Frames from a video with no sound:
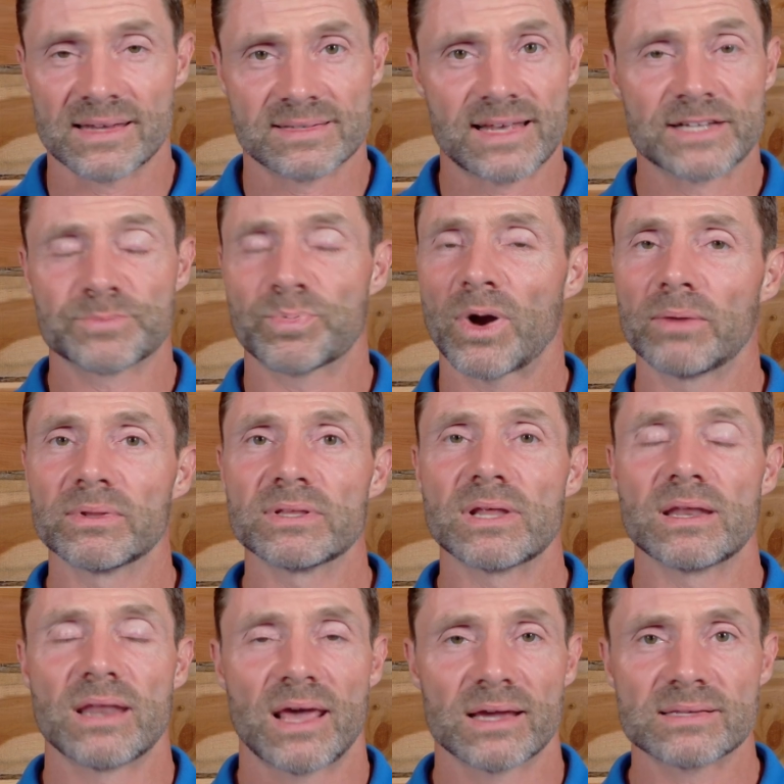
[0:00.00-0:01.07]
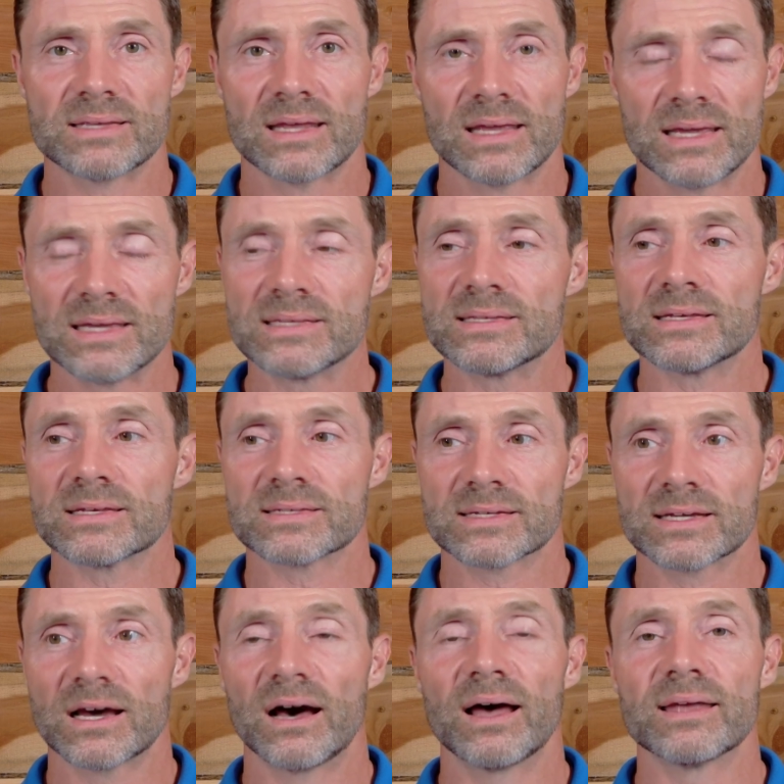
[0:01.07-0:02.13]
That's probably the next easiest
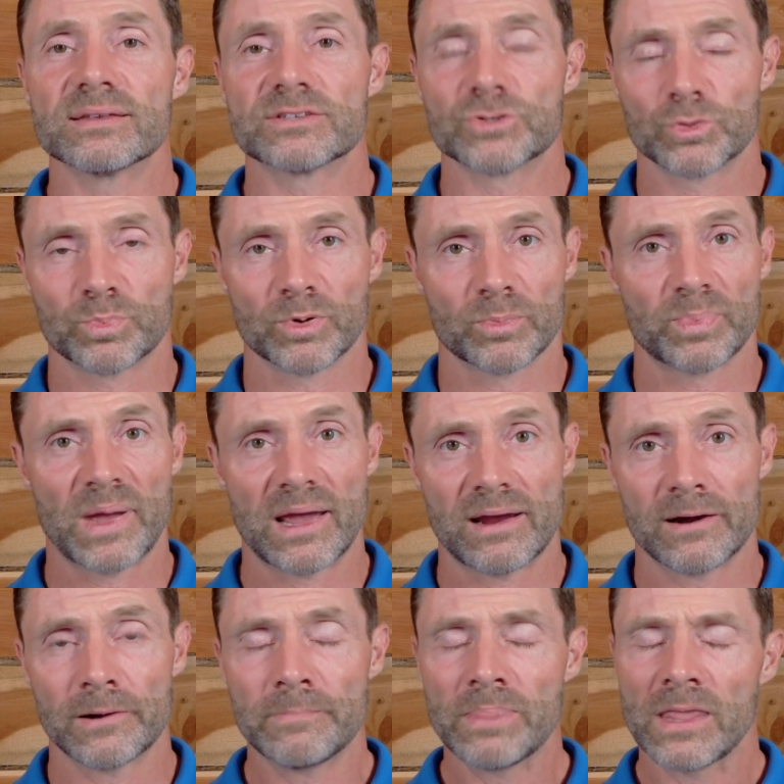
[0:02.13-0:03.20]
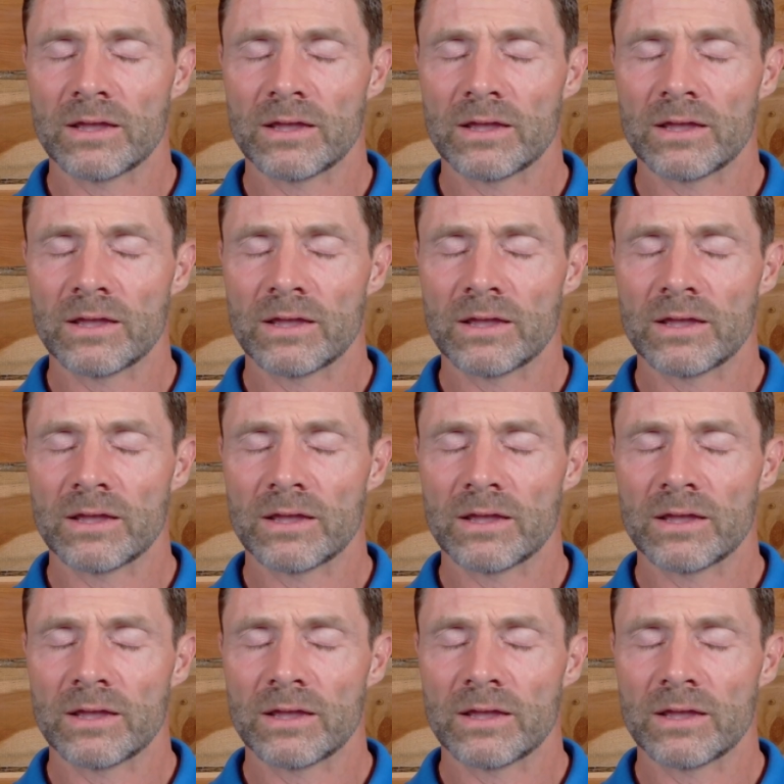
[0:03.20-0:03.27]
cut to prepare.